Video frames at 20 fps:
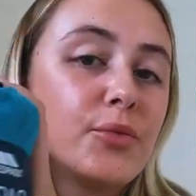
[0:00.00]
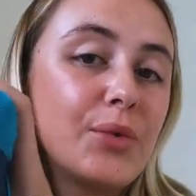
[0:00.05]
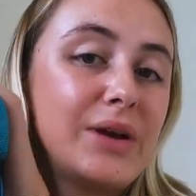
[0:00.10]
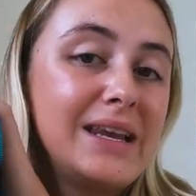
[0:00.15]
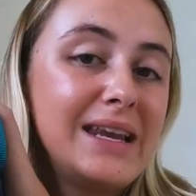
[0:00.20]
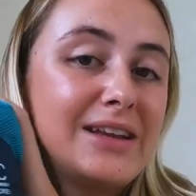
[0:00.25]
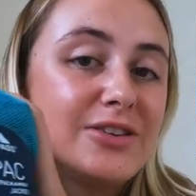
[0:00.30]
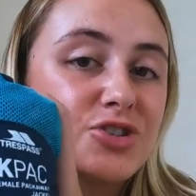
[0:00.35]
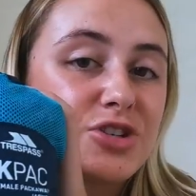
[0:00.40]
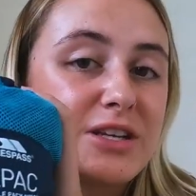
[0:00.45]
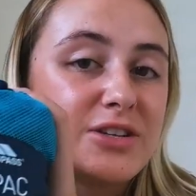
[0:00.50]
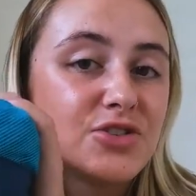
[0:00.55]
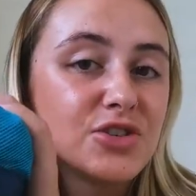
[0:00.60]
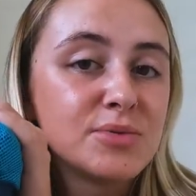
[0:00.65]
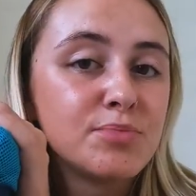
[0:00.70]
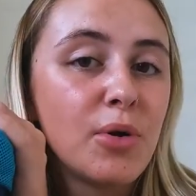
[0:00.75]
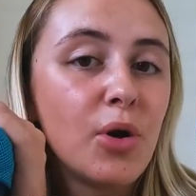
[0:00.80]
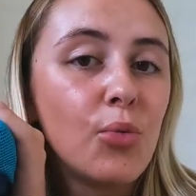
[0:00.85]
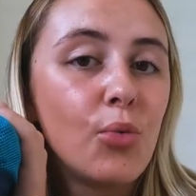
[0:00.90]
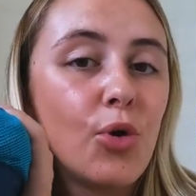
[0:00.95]
We literally
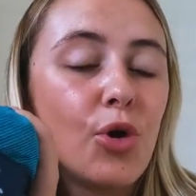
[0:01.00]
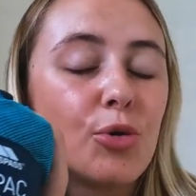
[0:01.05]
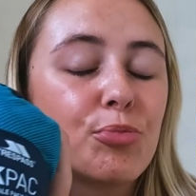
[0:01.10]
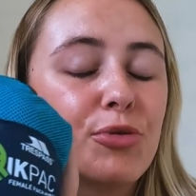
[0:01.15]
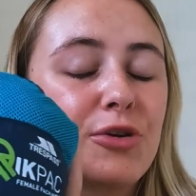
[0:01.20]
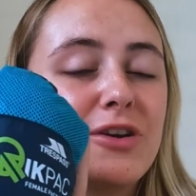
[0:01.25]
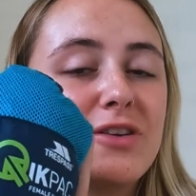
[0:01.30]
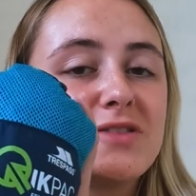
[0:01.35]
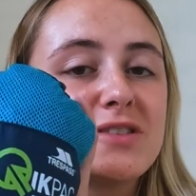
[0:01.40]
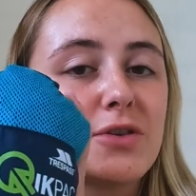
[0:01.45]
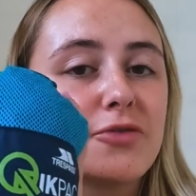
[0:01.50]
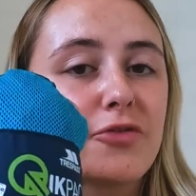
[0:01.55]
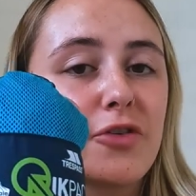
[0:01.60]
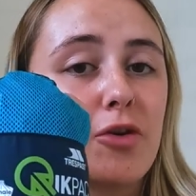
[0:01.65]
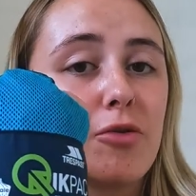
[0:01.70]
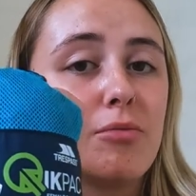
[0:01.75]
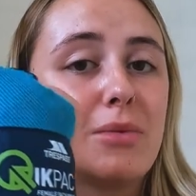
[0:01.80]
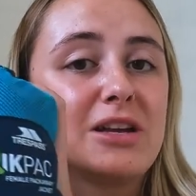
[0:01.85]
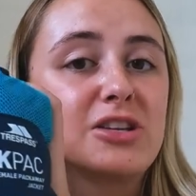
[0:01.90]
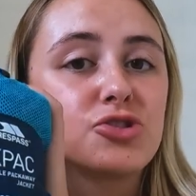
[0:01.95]
just bought waterproofs
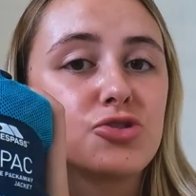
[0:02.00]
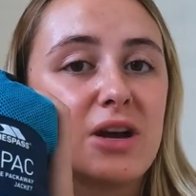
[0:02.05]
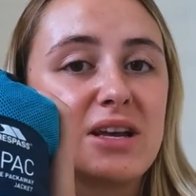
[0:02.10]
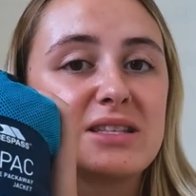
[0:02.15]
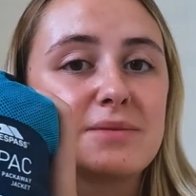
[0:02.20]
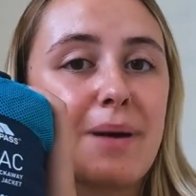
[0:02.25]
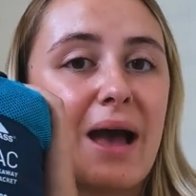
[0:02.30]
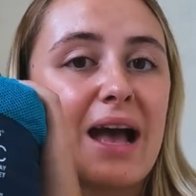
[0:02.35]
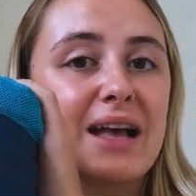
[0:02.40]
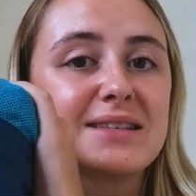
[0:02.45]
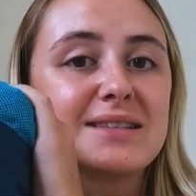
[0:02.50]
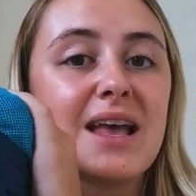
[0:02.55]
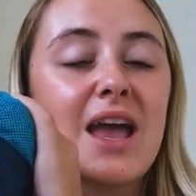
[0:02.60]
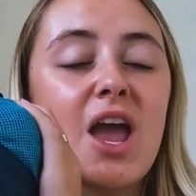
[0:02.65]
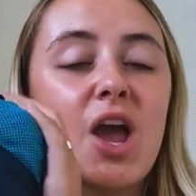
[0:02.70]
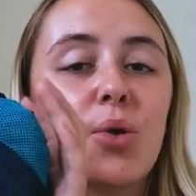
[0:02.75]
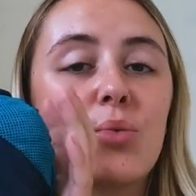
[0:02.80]
from Trespass.